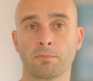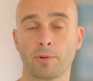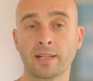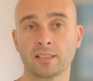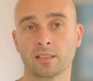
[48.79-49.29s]

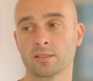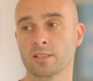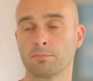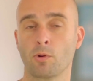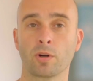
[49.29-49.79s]
practical
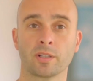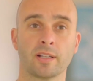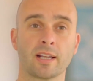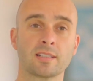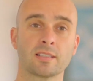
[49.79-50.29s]
sport
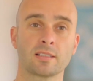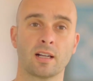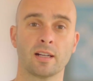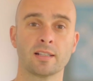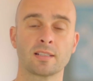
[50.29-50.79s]
and
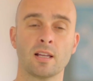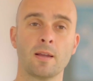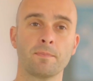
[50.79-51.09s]
exercise